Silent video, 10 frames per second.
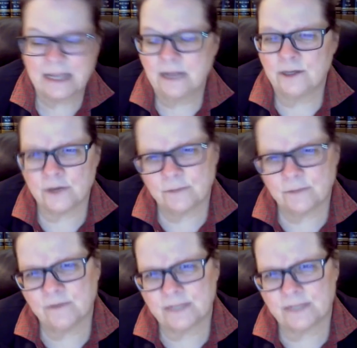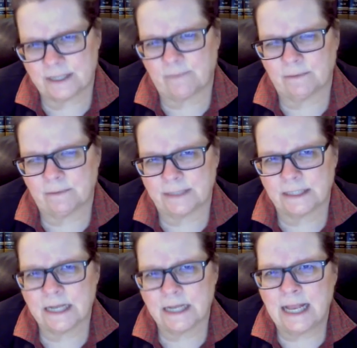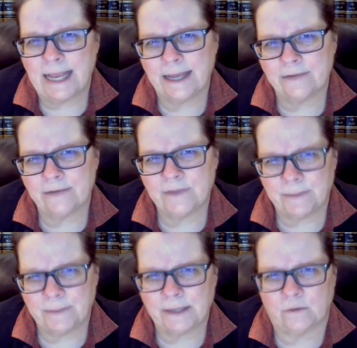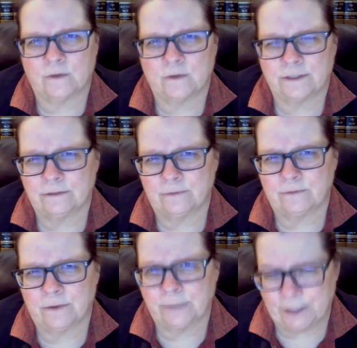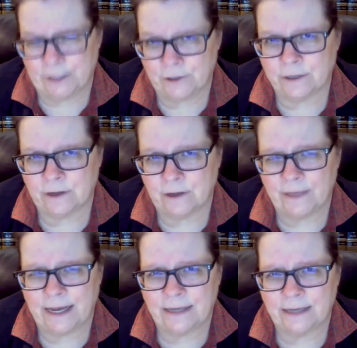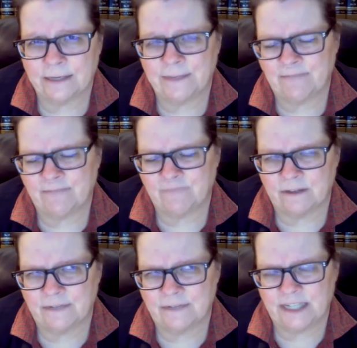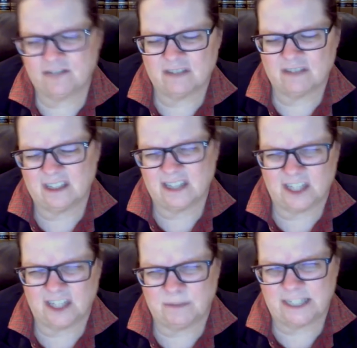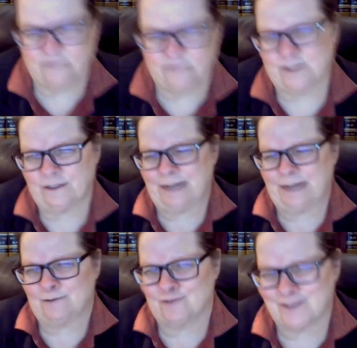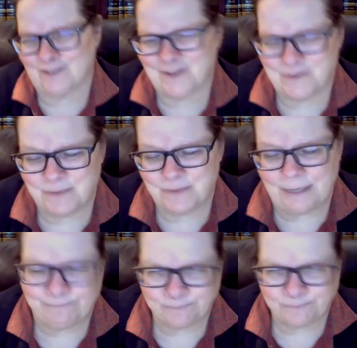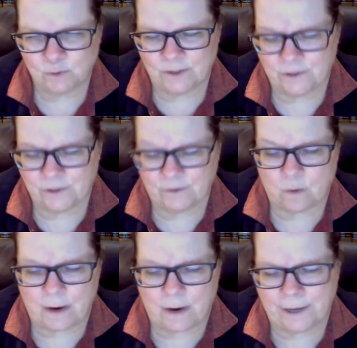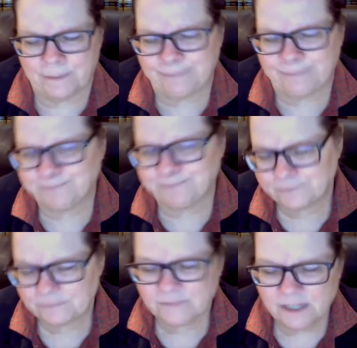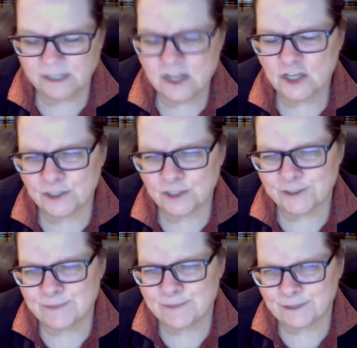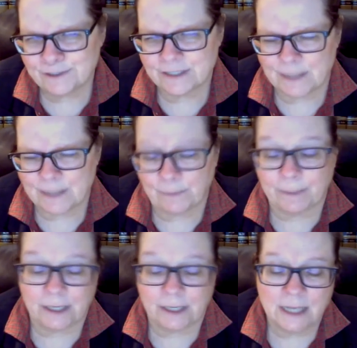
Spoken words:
You can move to supplement, and the appellate courts are really good on that. I mean, every district's a little bit different on how strict they're going to be, what they're going to require, but they'll do your motion to supplement.